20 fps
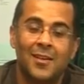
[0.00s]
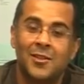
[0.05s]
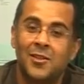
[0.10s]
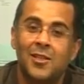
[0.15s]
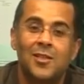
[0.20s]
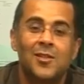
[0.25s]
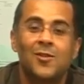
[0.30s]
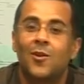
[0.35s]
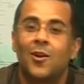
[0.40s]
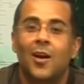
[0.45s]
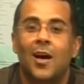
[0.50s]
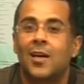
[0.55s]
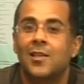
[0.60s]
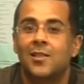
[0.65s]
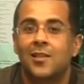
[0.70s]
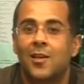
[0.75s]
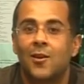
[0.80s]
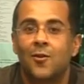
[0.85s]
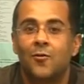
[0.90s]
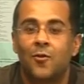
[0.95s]
She's not
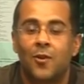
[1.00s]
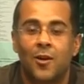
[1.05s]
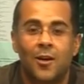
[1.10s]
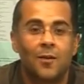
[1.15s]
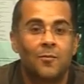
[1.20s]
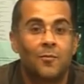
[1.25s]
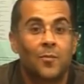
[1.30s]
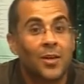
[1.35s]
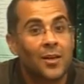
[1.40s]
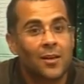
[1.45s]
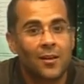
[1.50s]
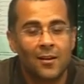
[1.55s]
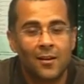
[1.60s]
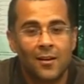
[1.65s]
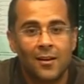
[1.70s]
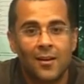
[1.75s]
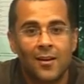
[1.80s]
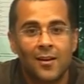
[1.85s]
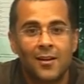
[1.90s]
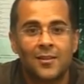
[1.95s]
asking you for an opinion,
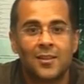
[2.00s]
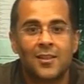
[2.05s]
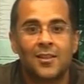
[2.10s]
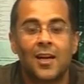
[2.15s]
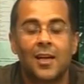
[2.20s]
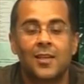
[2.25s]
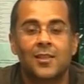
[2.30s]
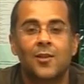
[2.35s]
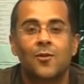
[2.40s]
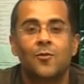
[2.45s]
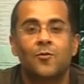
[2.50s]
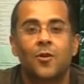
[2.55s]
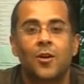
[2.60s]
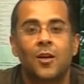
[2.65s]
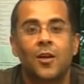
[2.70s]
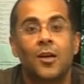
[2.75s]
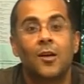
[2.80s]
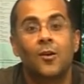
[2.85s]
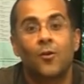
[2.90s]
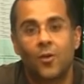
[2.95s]
she's asking for
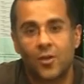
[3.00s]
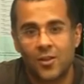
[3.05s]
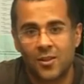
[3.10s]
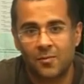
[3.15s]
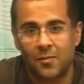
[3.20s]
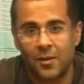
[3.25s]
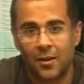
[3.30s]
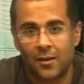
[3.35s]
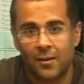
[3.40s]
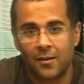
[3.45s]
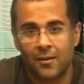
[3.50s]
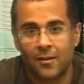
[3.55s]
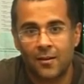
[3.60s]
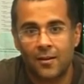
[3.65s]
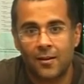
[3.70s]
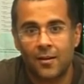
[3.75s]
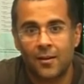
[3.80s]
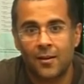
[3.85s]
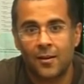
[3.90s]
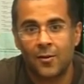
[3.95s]
an endorsement.
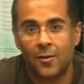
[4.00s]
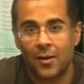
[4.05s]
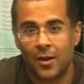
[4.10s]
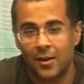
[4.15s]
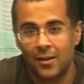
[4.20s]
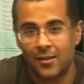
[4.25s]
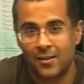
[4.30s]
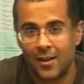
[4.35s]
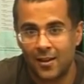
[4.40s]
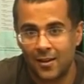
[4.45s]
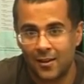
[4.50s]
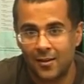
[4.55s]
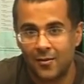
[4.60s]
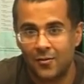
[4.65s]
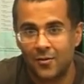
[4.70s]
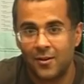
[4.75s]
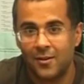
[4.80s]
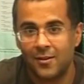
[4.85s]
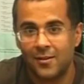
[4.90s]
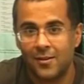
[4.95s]
Do you understand the
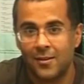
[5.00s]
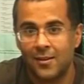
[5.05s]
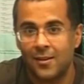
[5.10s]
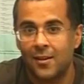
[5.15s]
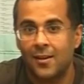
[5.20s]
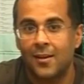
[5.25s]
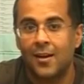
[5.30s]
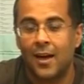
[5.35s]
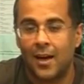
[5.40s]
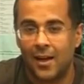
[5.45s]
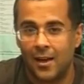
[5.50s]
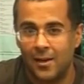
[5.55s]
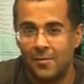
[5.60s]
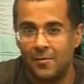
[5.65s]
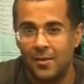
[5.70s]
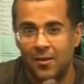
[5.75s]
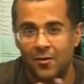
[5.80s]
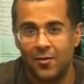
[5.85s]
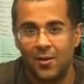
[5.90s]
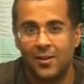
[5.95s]
difference? Let
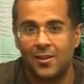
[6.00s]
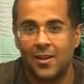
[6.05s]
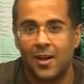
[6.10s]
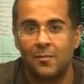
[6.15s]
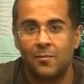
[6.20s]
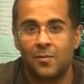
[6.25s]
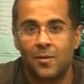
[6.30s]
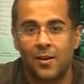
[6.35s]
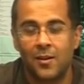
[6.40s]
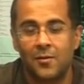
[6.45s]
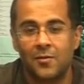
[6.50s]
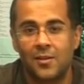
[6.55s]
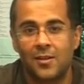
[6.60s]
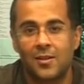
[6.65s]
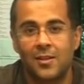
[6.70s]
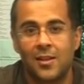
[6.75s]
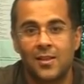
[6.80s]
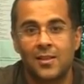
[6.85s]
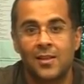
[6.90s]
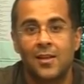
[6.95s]
me give an example. If she
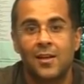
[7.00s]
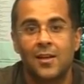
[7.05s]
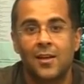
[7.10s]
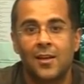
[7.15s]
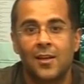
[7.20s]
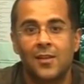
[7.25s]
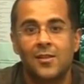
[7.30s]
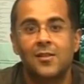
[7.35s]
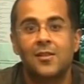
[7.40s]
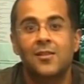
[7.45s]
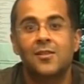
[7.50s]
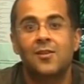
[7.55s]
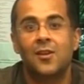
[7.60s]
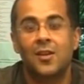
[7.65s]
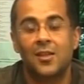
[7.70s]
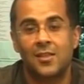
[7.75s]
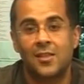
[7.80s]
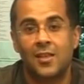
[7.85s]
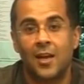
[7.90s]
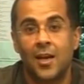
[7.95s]
says, is this
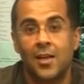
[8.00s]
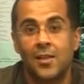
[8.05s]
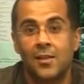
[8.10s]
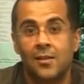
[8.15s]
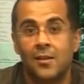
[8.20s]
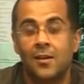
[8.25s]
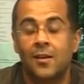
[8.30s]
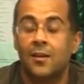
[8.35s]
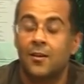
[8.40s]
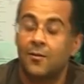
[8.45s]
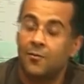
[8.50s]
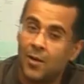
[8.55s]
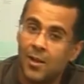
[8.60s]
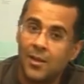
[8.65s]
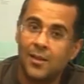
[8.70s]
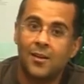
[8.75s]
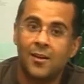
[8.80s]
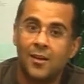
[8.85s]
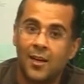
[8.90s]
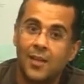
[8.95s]
dress nice? Well,
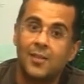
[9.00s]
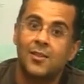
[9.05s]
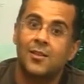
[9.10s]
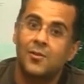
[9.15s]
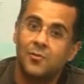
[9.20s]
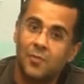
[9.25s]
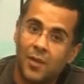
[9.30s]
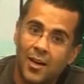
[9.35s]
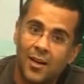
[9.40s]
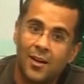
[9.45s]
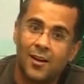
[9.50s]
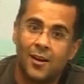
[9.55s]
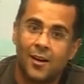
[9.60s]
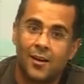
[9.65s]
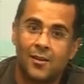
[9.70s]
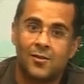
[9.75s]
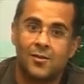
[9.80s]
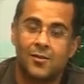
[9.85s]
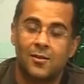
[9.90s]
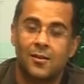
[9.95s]
the dress is very nice,